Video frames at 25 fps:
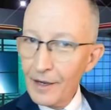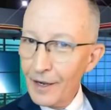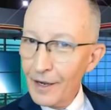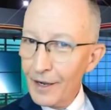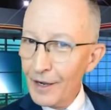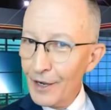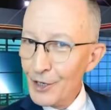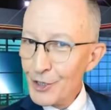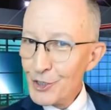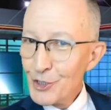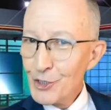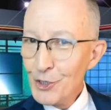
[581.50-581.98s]

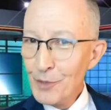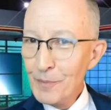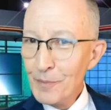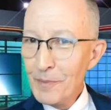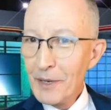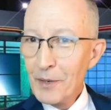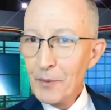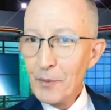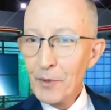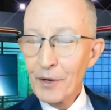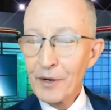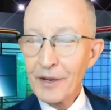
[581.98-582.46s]

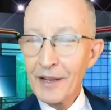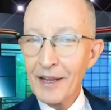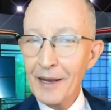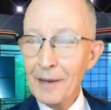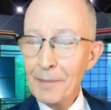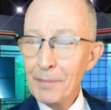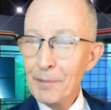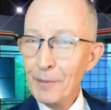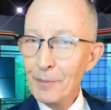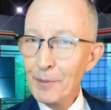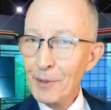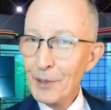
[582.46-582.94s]
Assuming we're
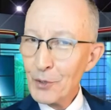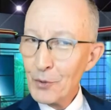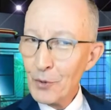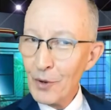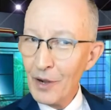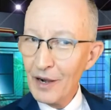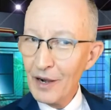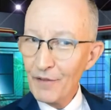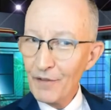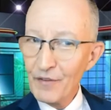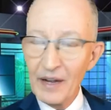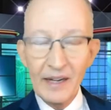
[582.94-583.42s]
capable and
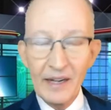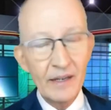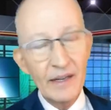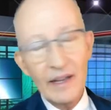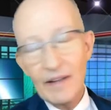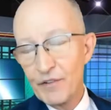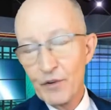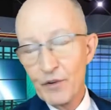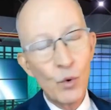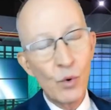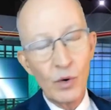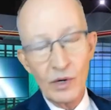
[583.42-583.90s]
qualified,
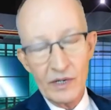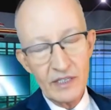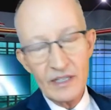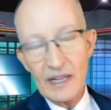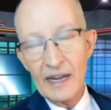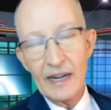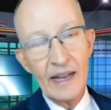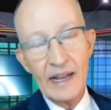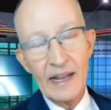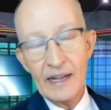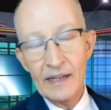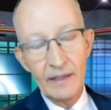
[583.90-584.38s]
of course,
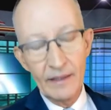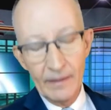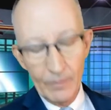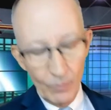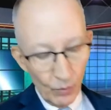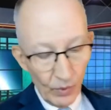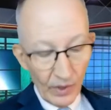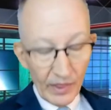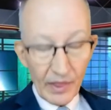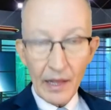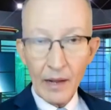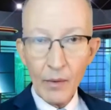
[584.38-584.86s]
that
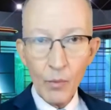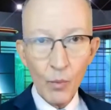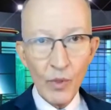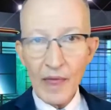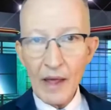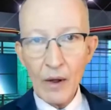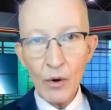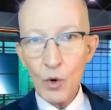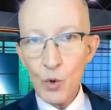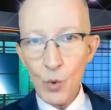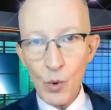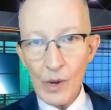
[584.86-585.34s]
with,
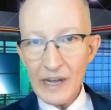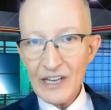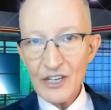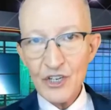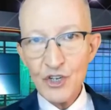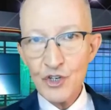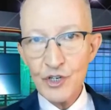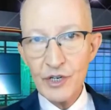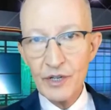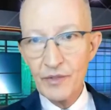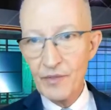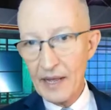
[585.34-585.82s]
without
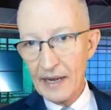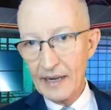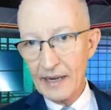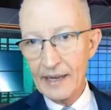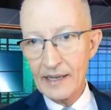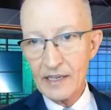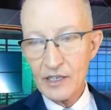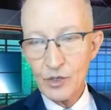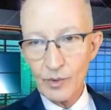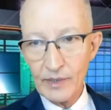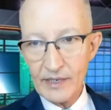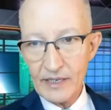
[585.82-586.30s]
question that
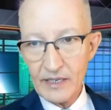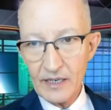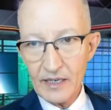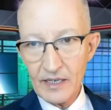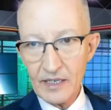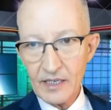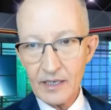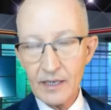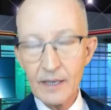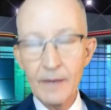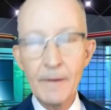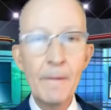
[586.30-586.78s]
has to
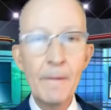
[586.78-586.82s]
exist.